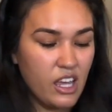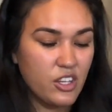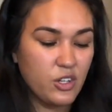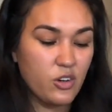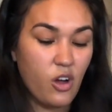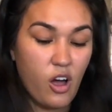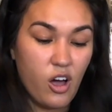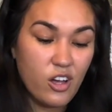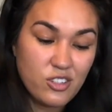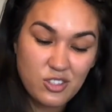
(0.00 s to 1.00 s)
You're
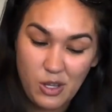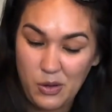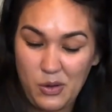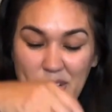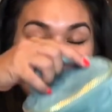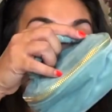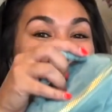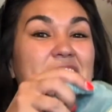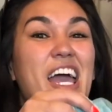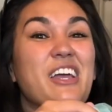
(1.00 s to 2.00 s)
also going to
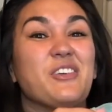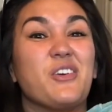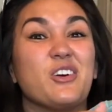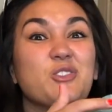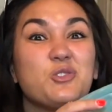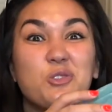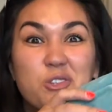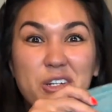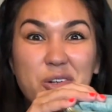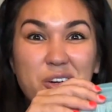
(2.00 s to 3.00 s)
get your
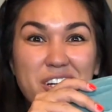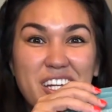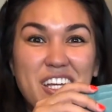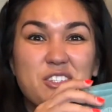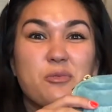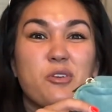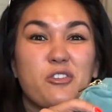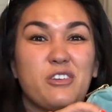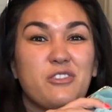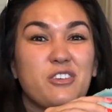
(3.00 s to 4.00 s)
jewelry organizer,
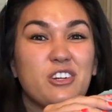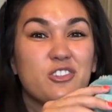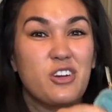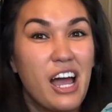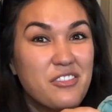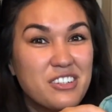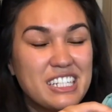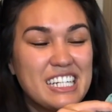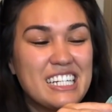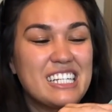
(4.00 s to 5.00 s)
perfect for your travel
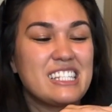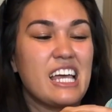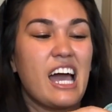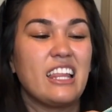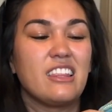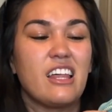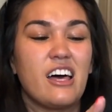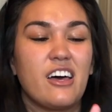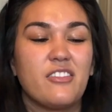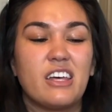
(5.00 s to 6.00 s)
needs. I
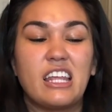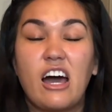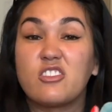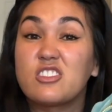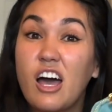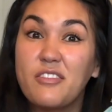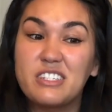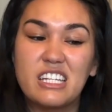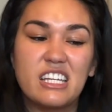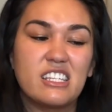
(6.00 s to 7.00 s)
love how soft
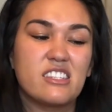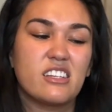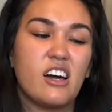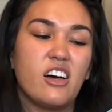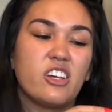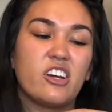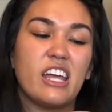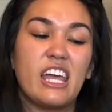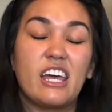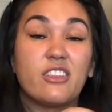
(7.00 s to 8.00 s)
it is, the color,
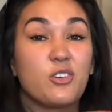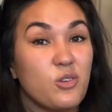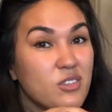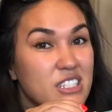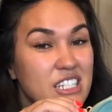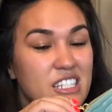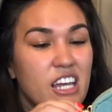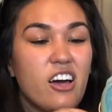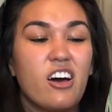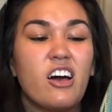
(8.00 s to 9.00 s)
and the gold
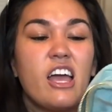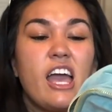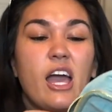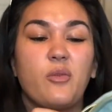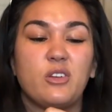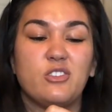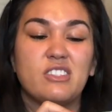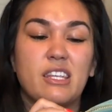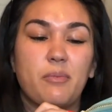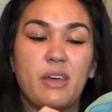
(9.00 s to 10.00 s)
detail. And when you
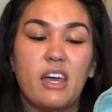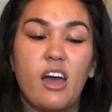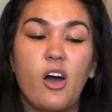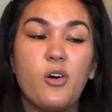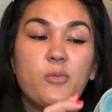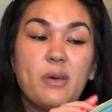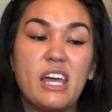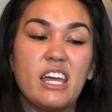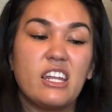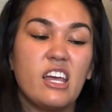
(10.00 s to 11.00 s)
zip it
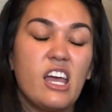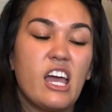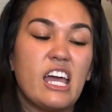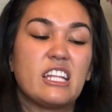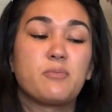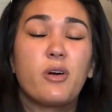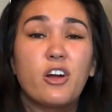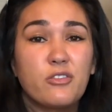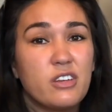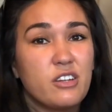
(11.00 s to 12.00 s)
open, it's
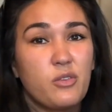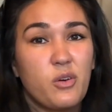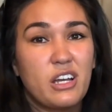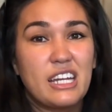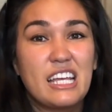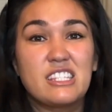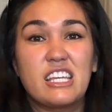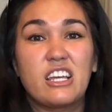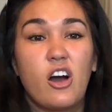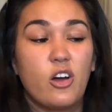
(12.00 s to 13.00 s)
perfect for
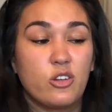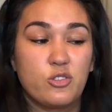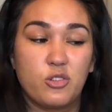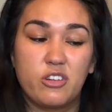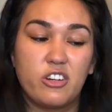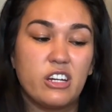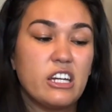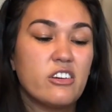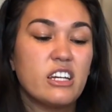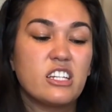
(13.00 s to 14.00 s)
organizing all your jewelry, your
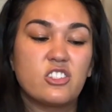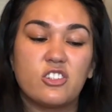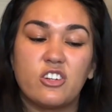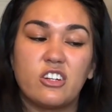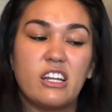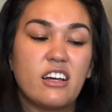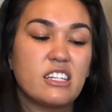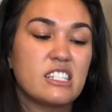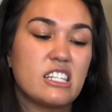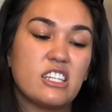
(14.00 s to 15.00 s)
earrings, your
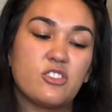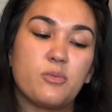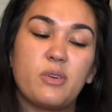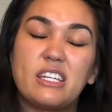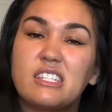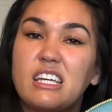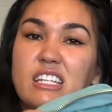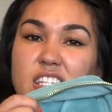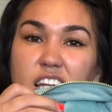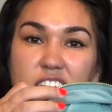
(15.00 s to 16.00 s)
necklaces, your
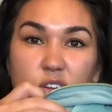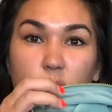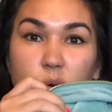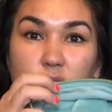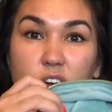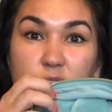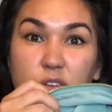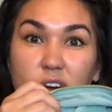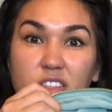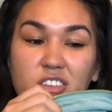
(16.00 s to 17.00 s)
bracelets, and to hold a
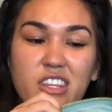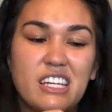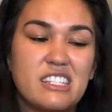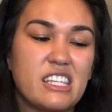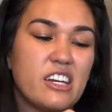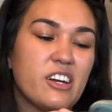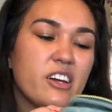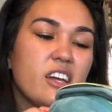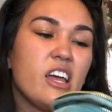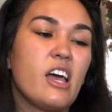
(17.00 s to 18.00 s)
few other things
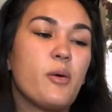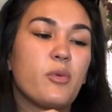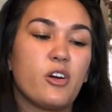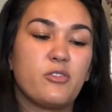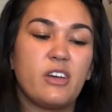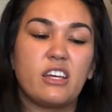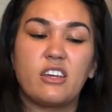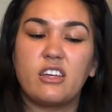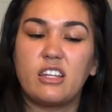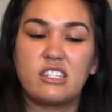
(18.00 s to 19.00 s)
here.
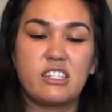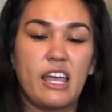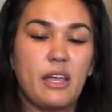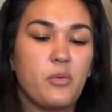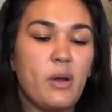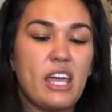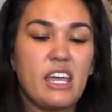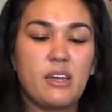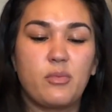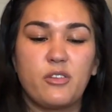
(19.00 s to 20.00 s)
Perfect, it's lightweight
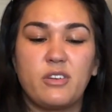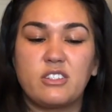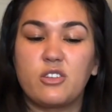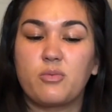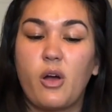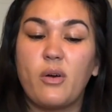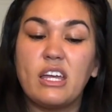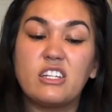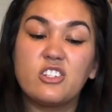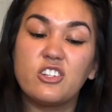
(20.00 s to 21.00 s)
and perfect to throw
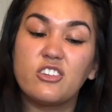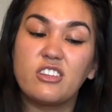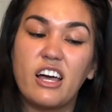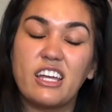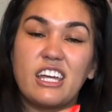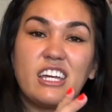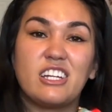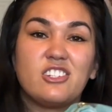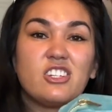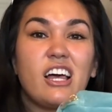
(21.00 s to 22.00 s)
into your
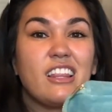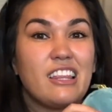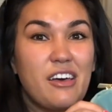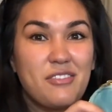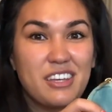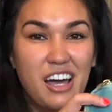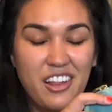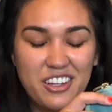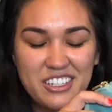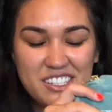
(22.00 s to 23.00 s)
luggage. Love the
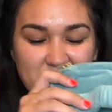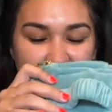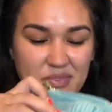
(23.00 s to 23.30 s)
colors.